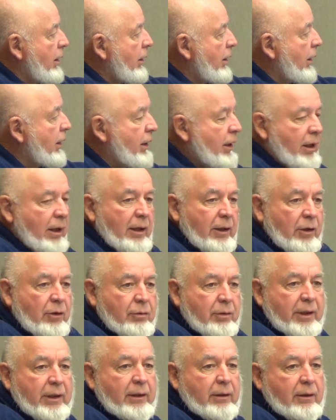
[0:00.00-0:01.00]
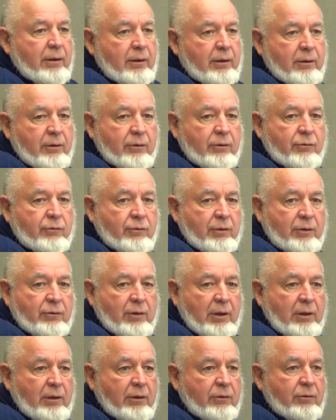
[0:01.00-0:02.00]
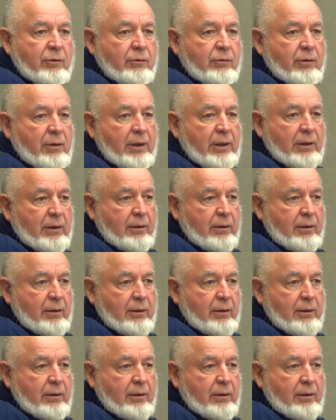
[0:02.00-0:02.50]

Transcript: concrete is 16 inches thick.